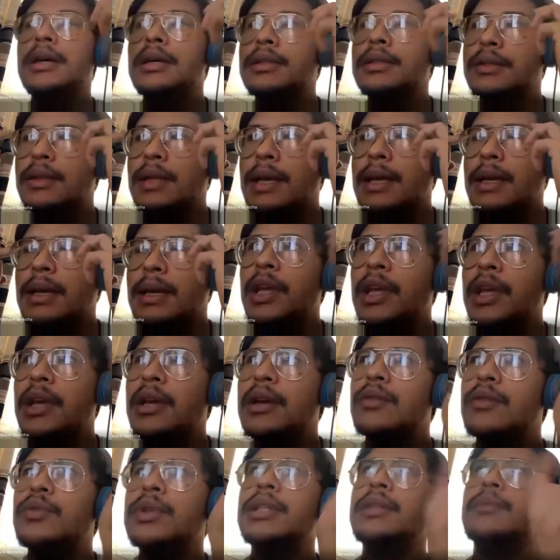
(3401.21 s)
uh,
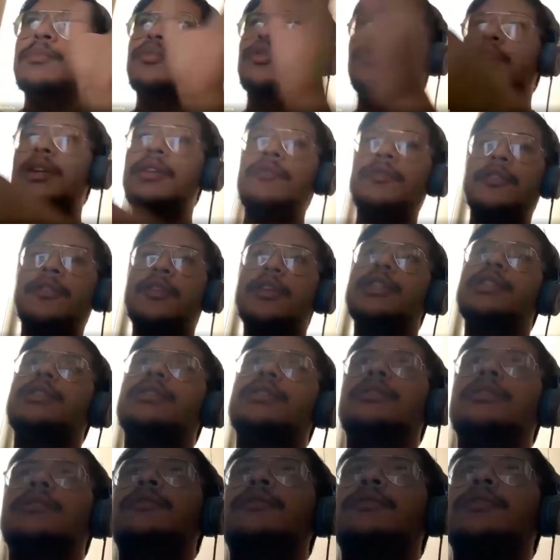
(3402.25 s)
with the
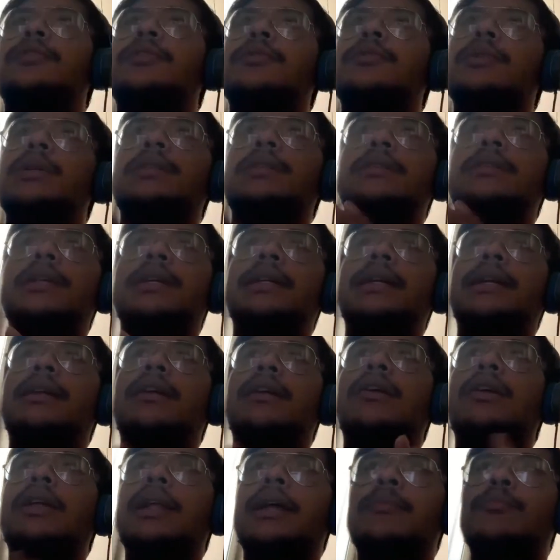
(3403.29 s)
proliferation of you know internet
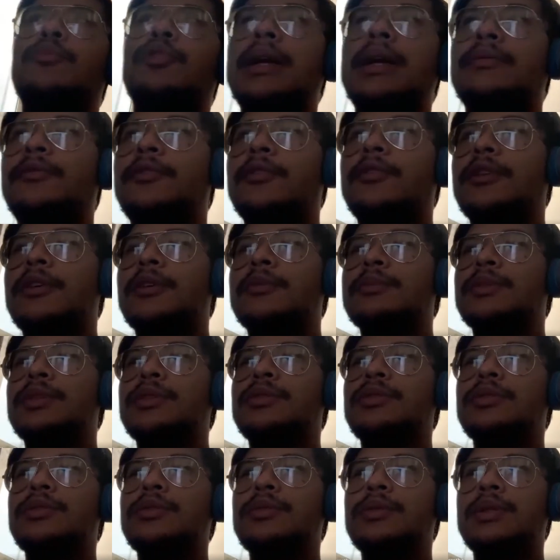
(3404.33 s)
and online
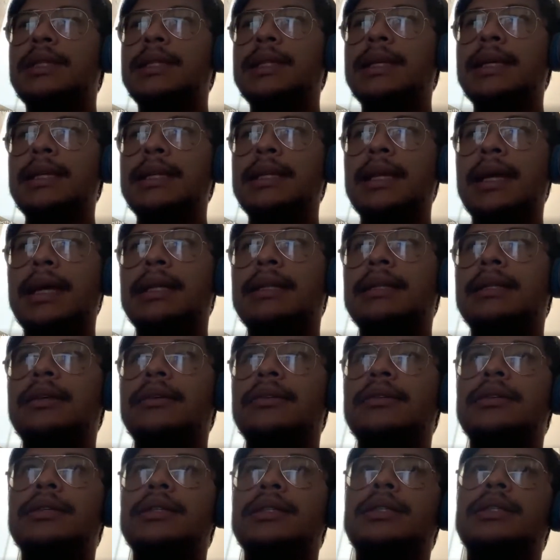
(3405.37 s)
platforms, do you think that
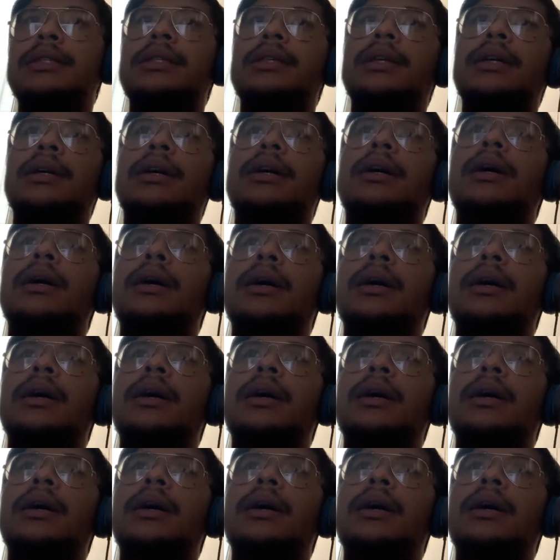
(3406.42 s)
there is uh,